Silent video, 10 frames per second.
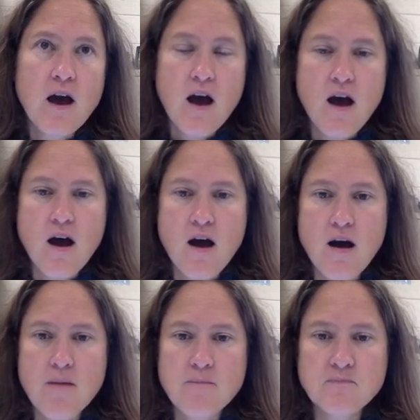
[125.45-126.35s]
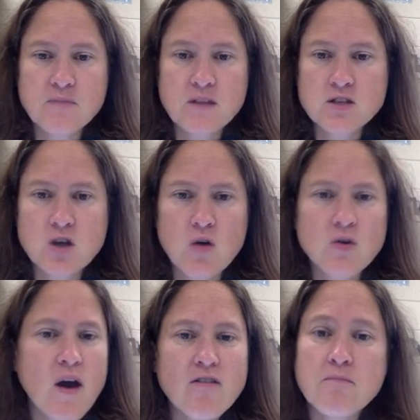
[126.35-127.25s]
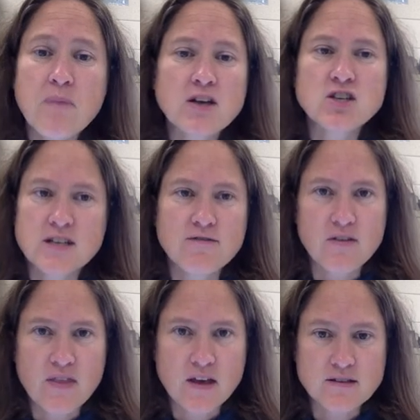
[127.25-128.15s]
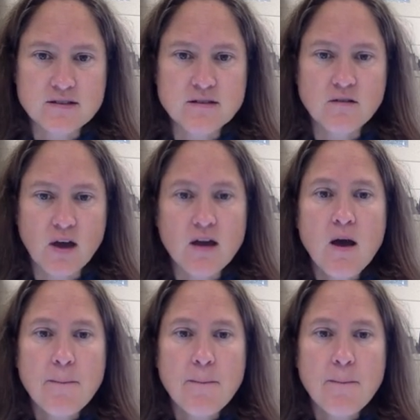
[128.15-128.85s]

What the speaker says: So you have a bunch of different things, okay?